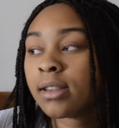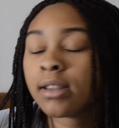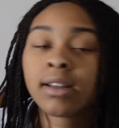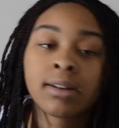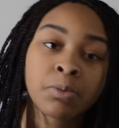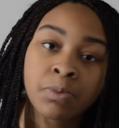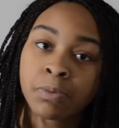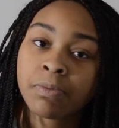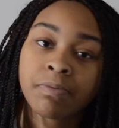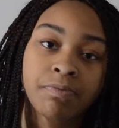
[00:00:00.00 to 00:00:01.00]
They're
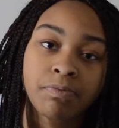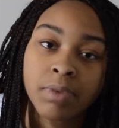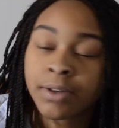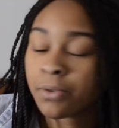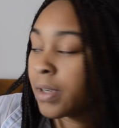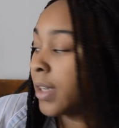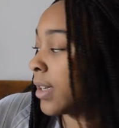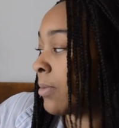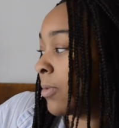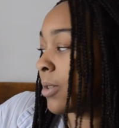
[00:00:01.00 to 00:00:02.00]

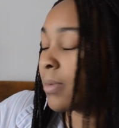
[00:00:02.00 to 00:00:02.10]
annoying and work.